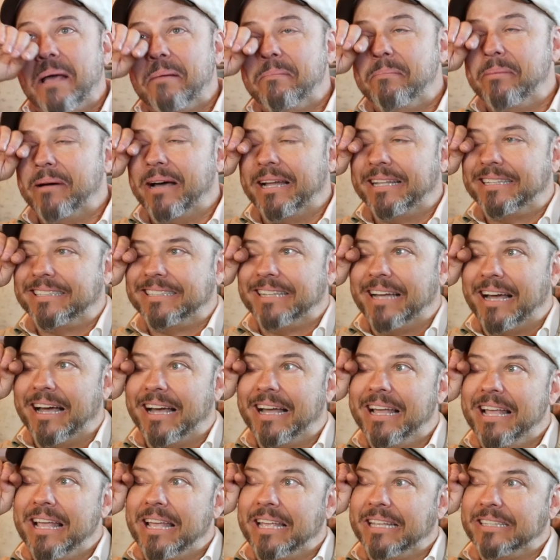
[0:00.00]
But
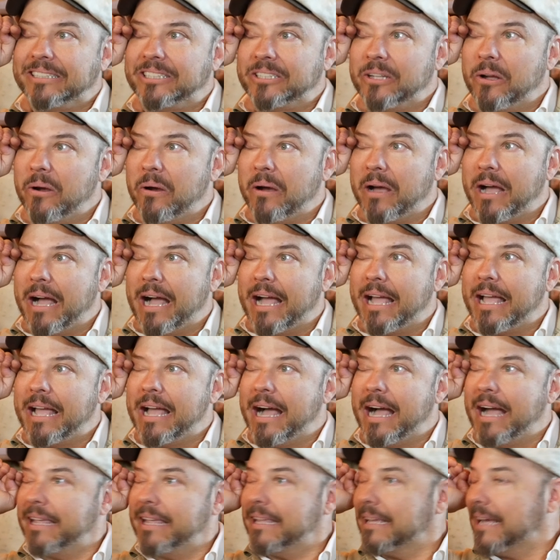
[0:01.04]
so
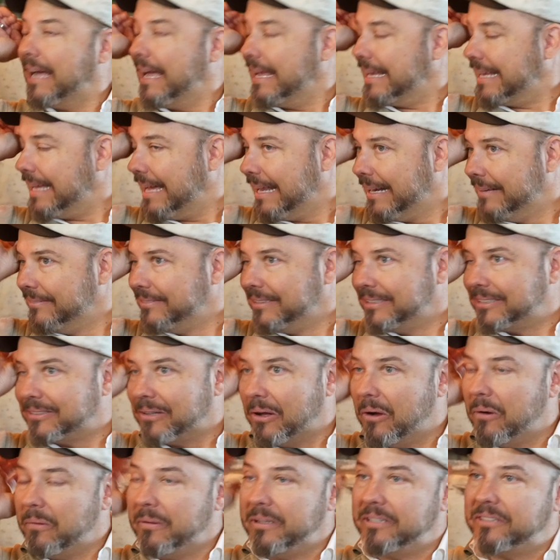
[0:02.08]
I kind of just
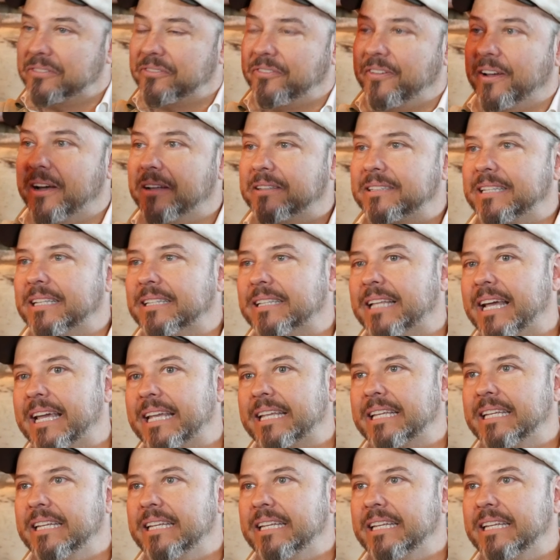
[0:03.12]
always felt that, like,